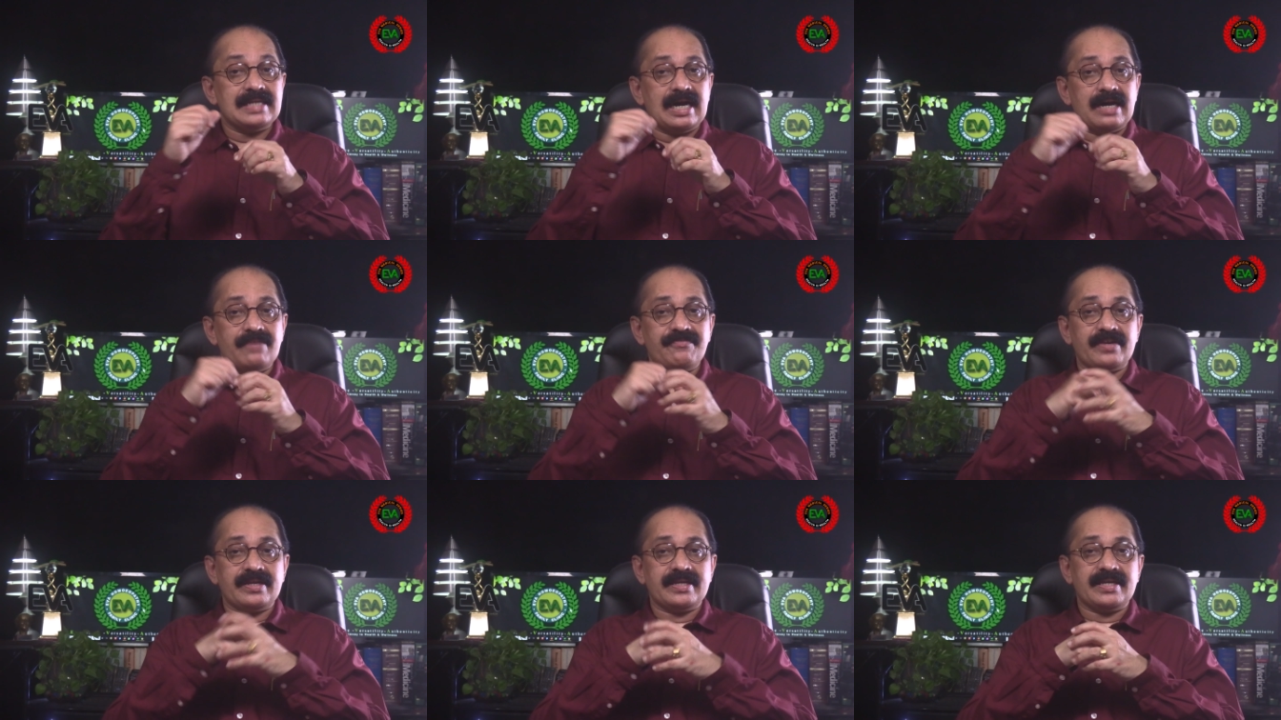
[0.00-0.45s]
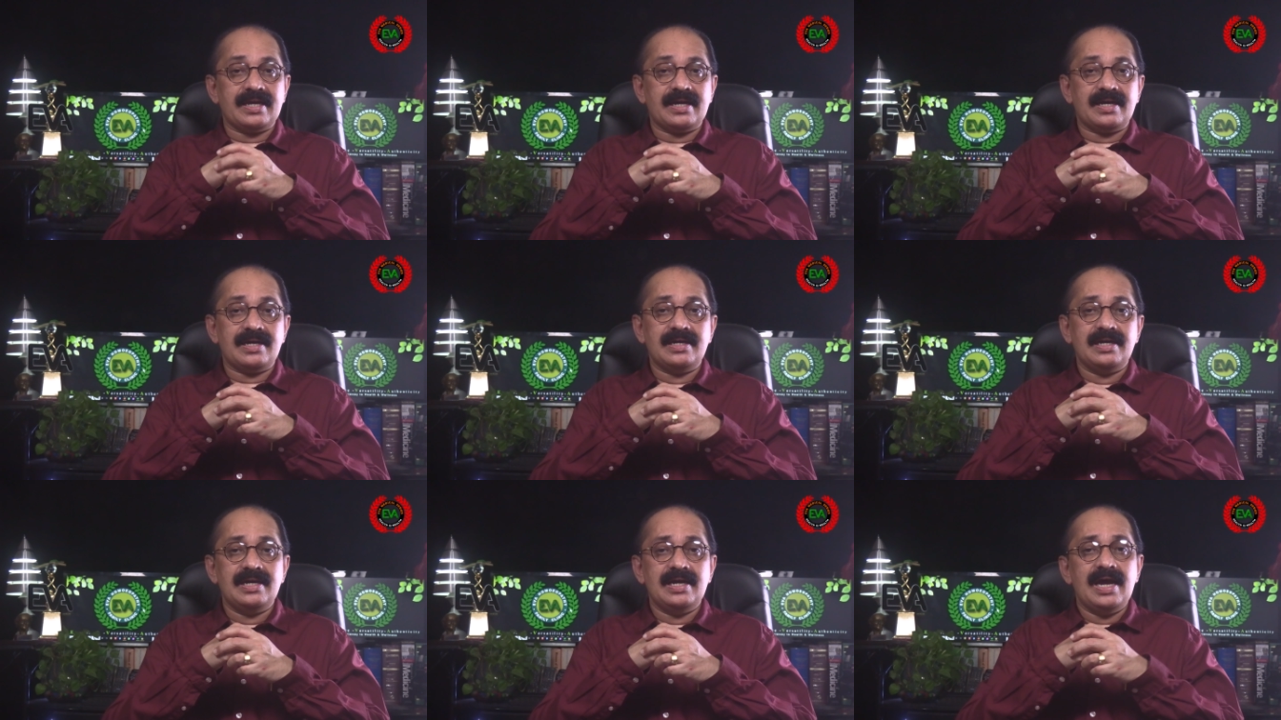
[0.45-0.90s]
Africa
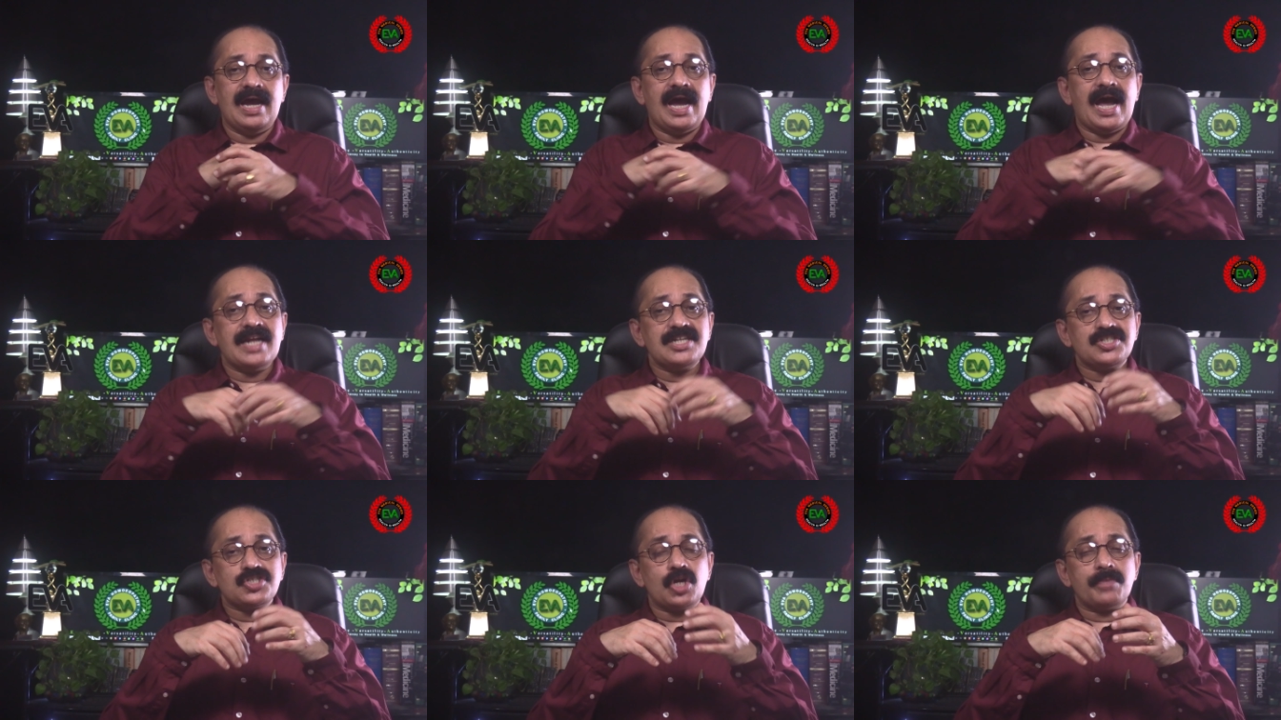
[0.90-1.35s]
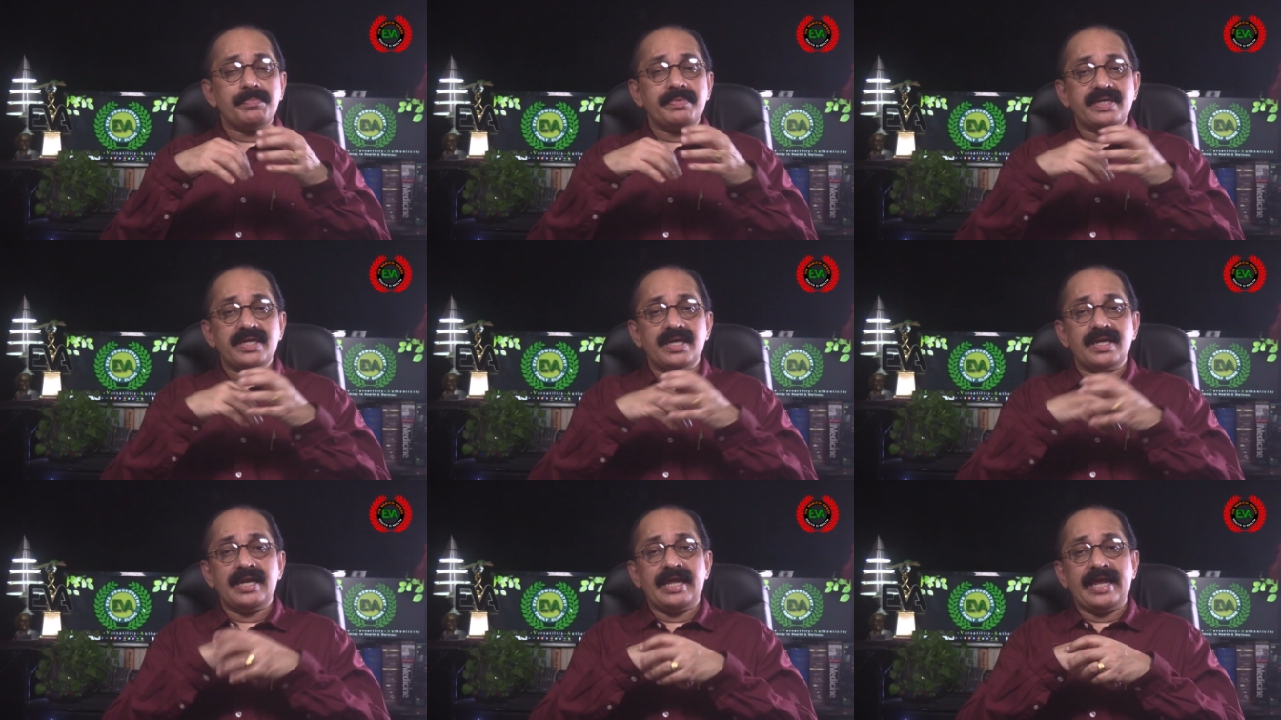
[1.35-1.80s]
and
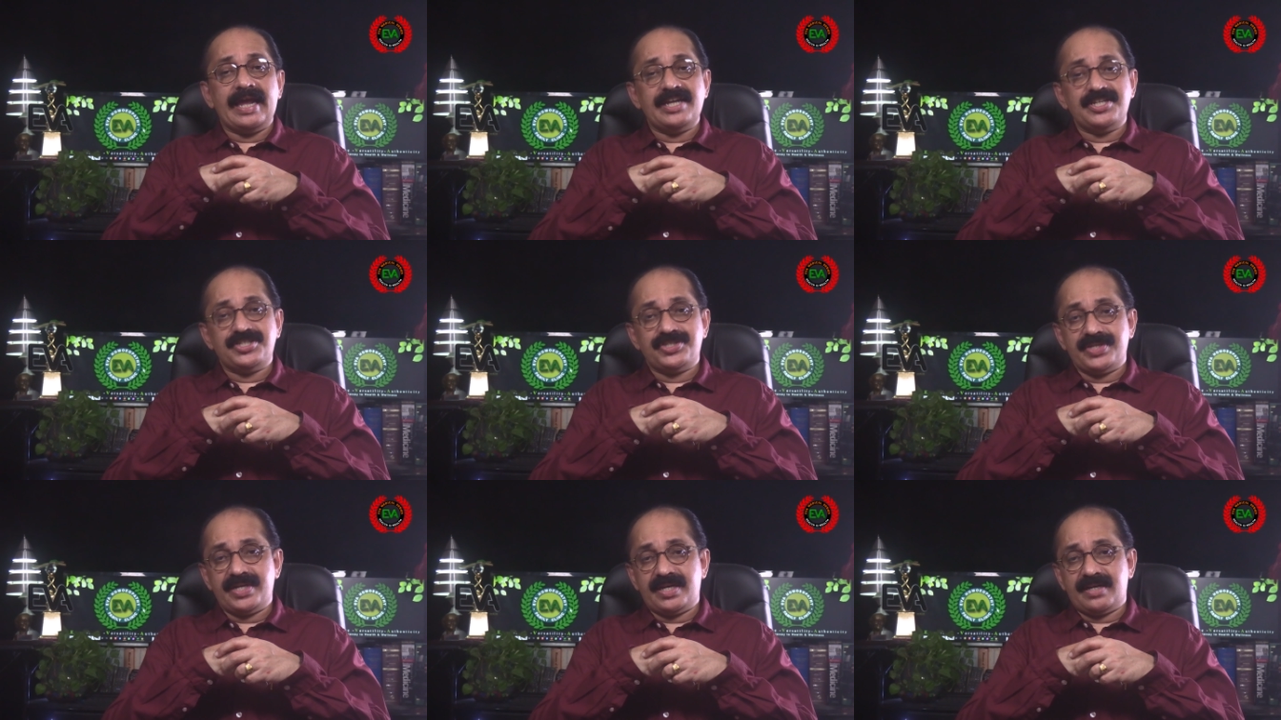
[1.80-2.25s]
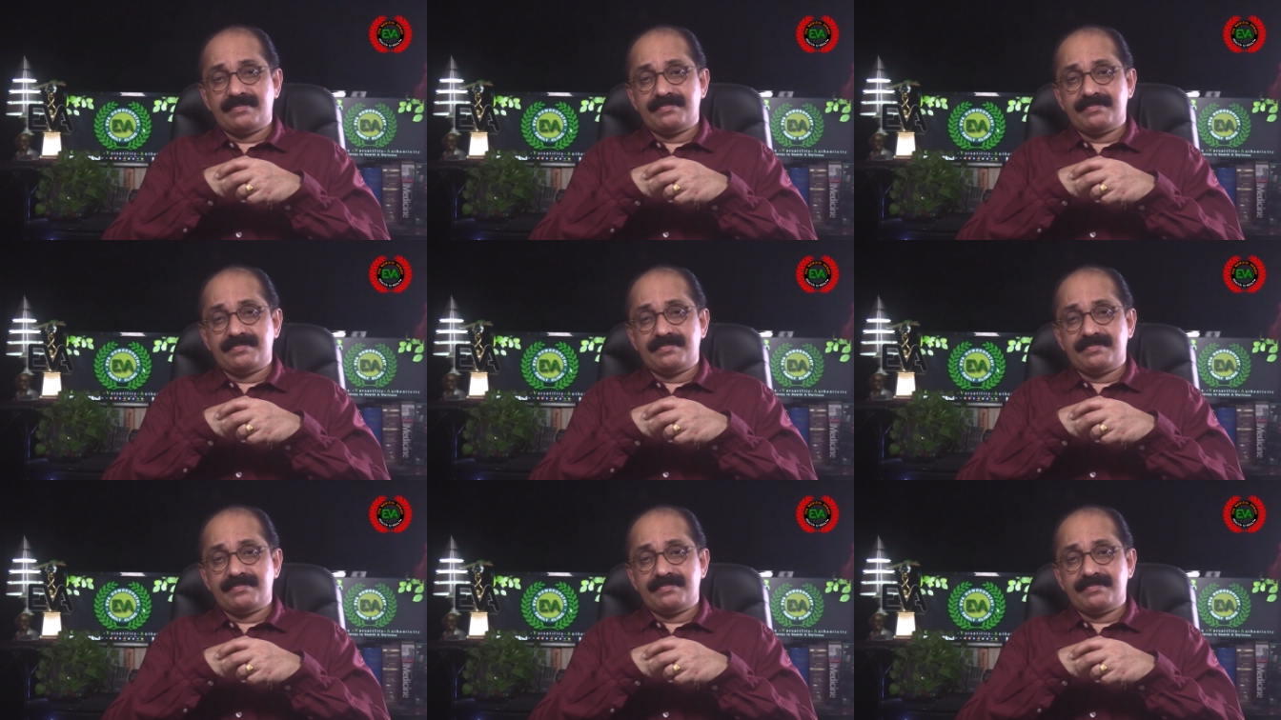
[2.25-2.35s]
tropical Asia.